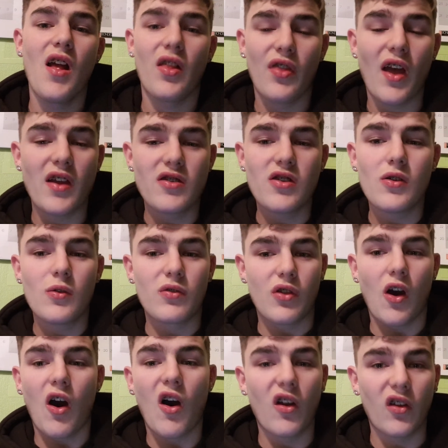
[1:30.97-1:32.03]
they knew
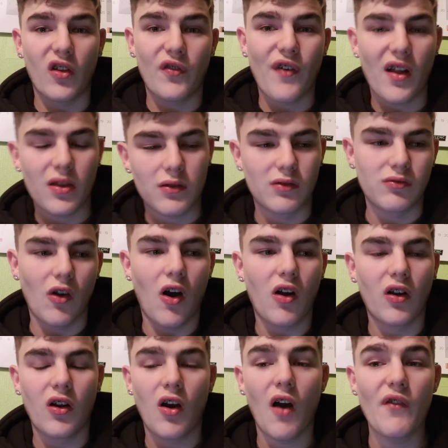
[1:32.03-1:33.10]
that all us fans were
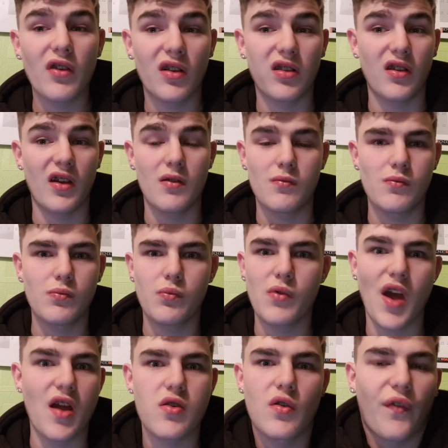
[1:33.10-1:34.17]
wrong. Obviously, we
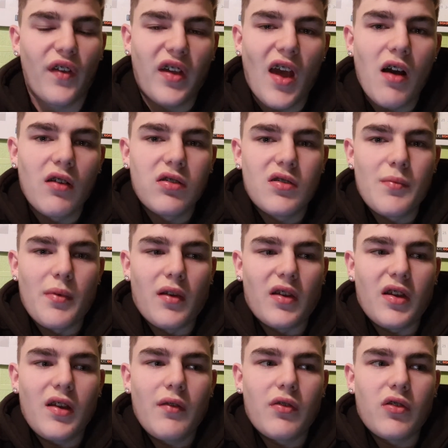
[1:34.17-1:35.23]
had nothing else to
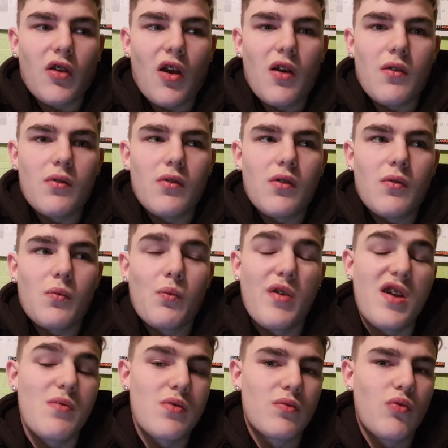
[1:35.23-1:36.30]
believe, so
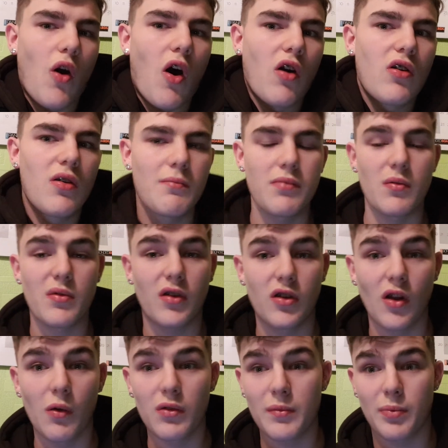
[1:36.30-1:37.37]
we were wrong, but we could
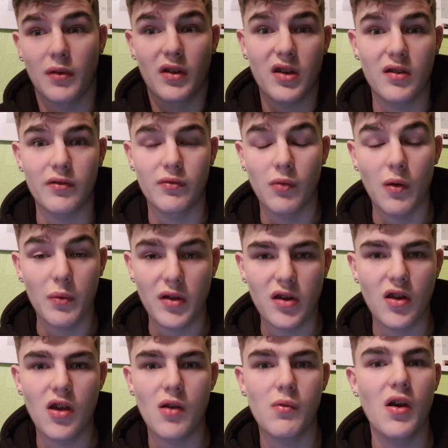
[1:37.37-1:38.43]
only believe what we
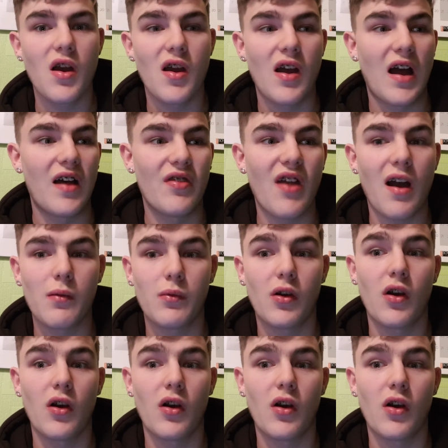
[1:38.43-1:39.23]
knew, and that